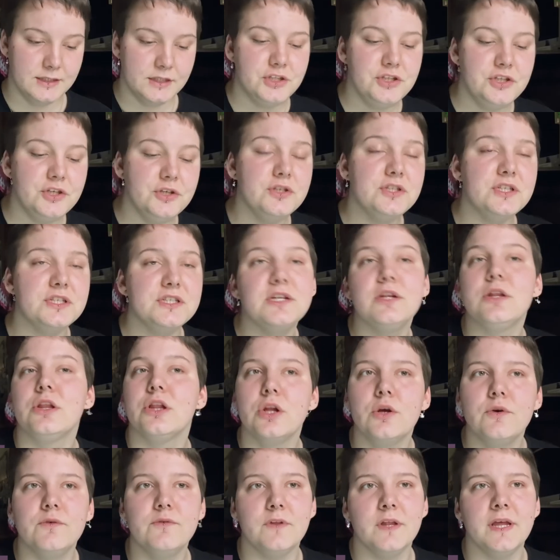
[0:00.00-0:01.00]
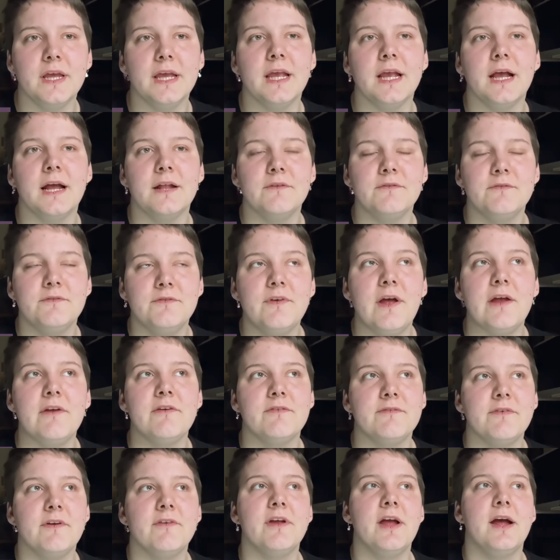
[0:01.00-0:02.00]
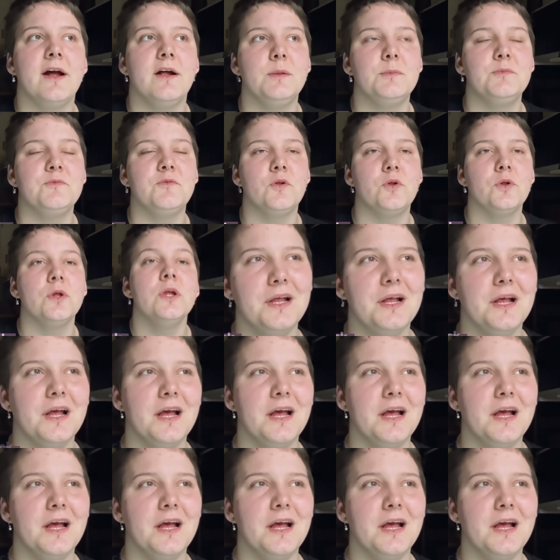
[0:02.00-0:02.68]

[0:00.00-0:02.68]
The tutors are lovely and very, very helpful.